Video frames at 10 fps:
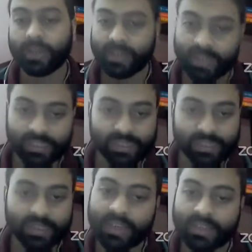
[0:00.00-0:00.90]
Yes,
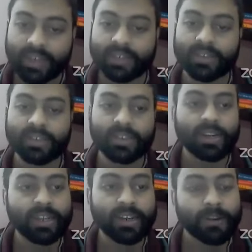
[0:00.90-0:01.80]
as I discussed
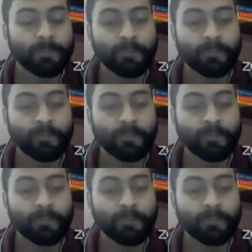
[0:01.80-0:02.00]
earlier,